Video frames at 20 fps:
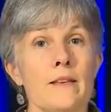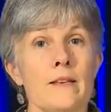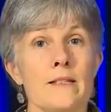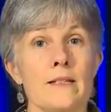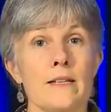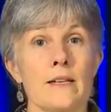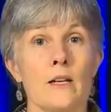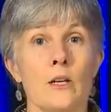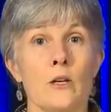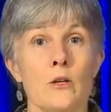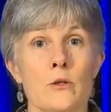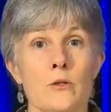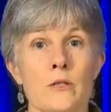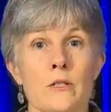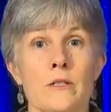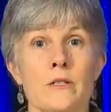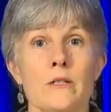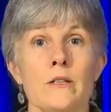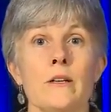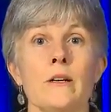These
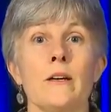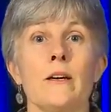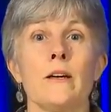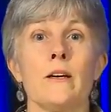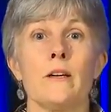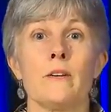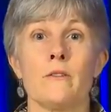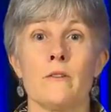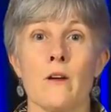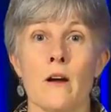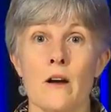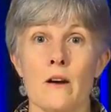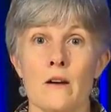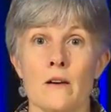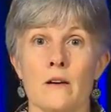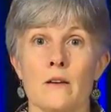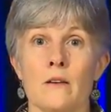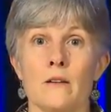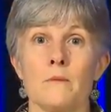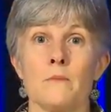included
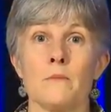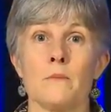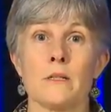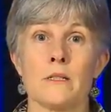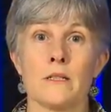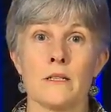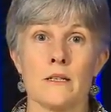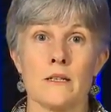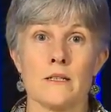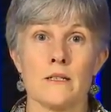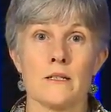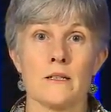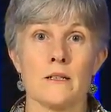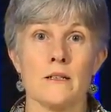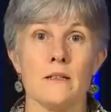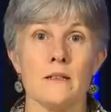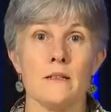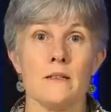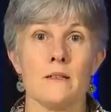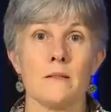Iraq,
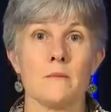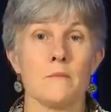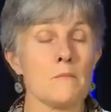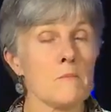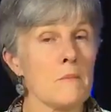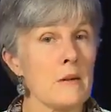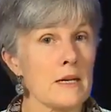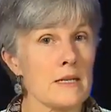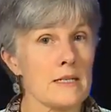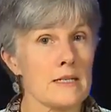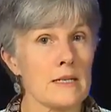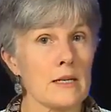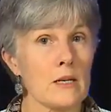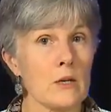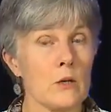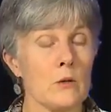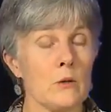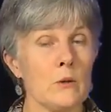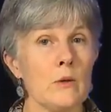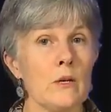Madagascar,
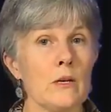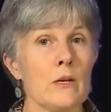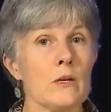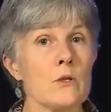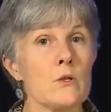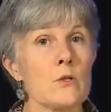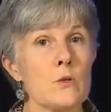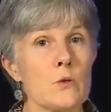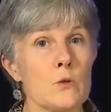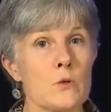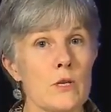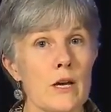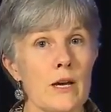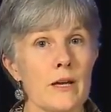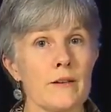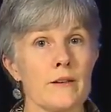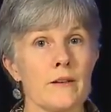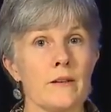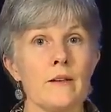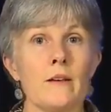Mexico,
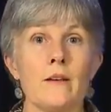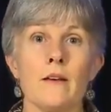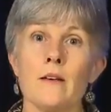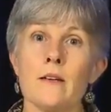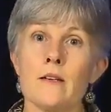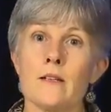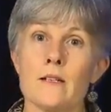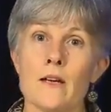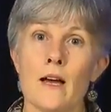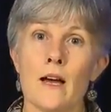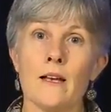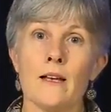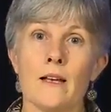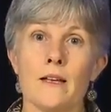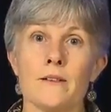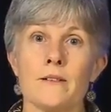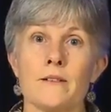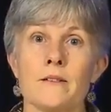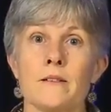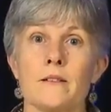Sudan,
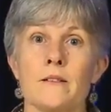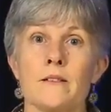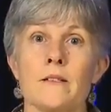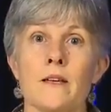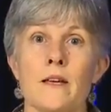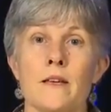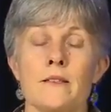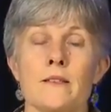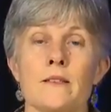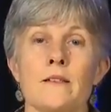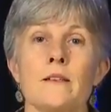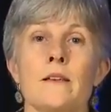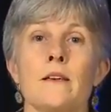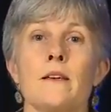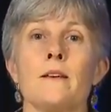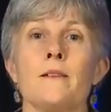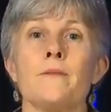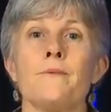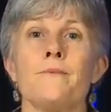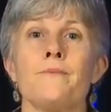Thailand, and
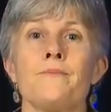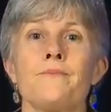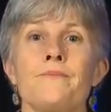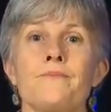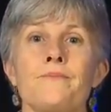Tanzania.